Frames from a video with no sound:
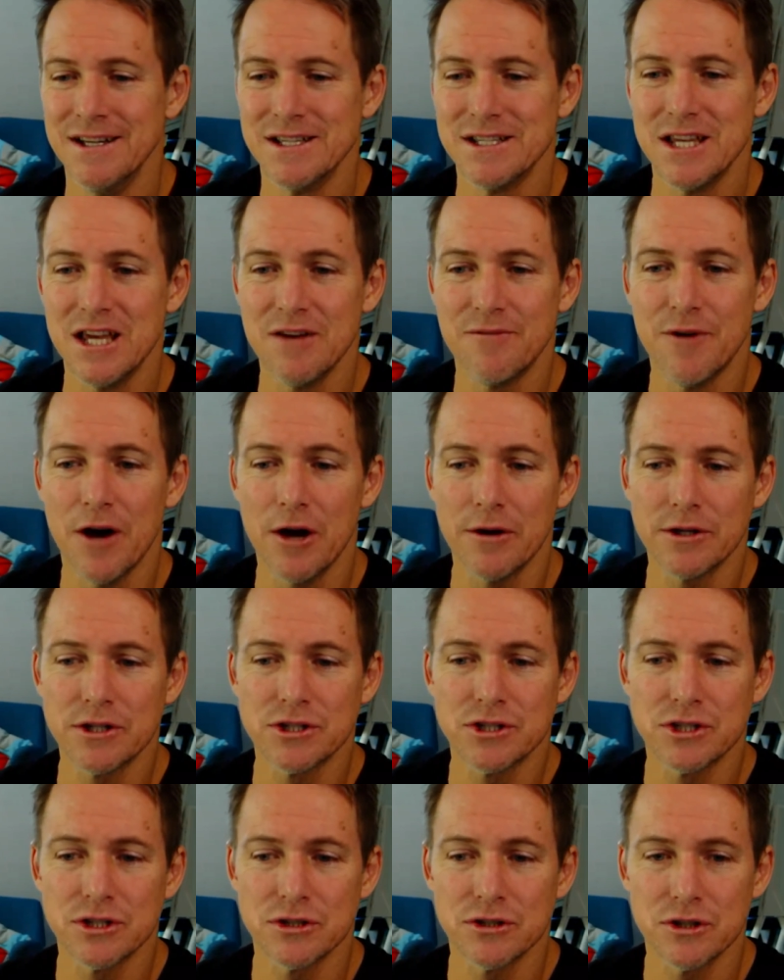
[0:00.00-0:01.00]
See you,
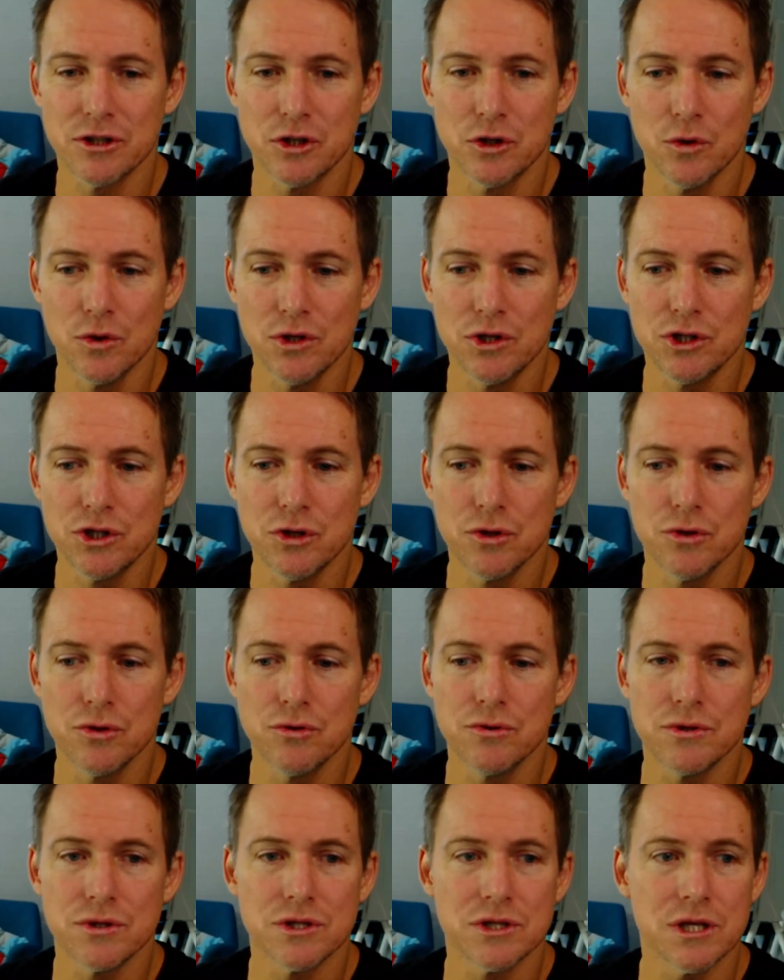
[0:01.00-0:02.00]
folks. Good
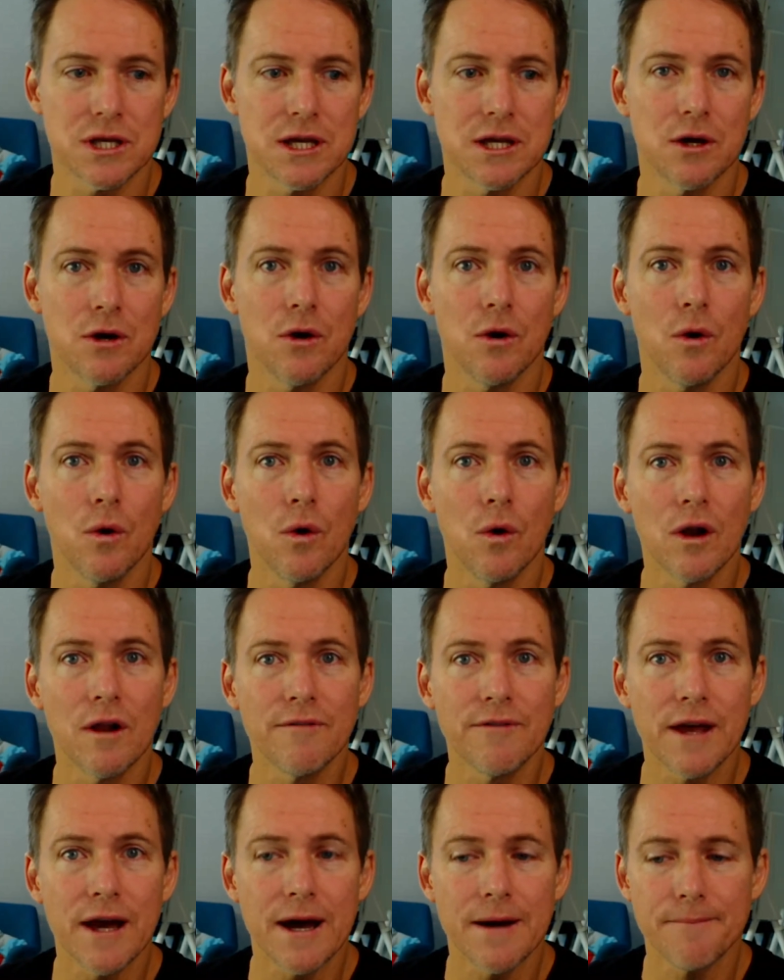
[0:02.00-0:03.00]
to see all
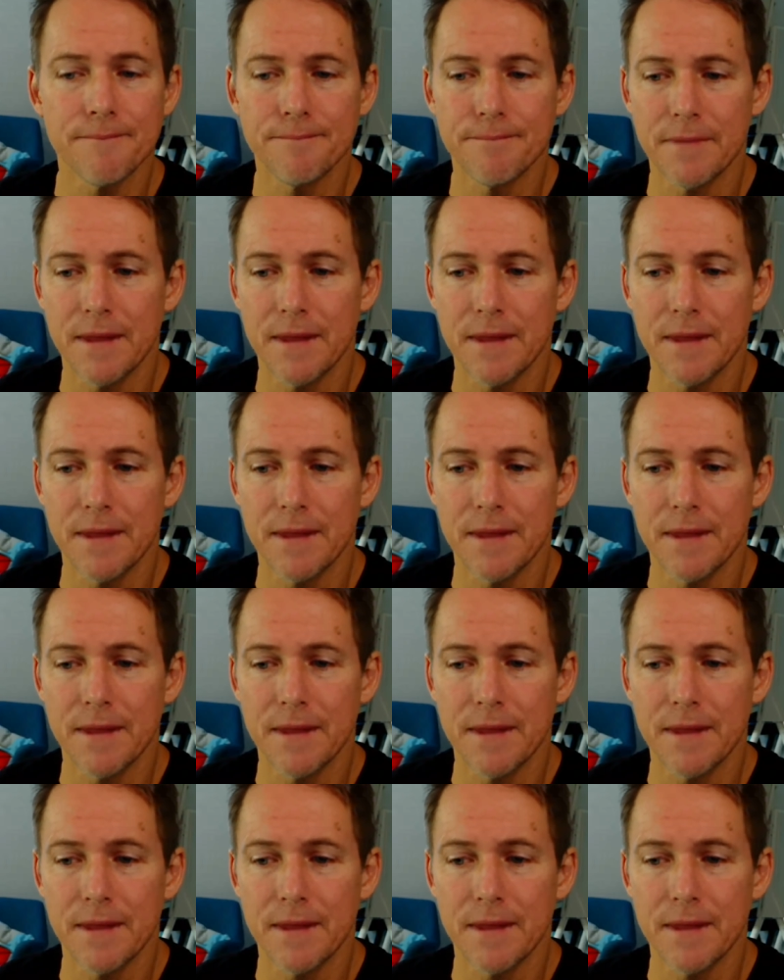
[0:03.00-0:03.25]
of you.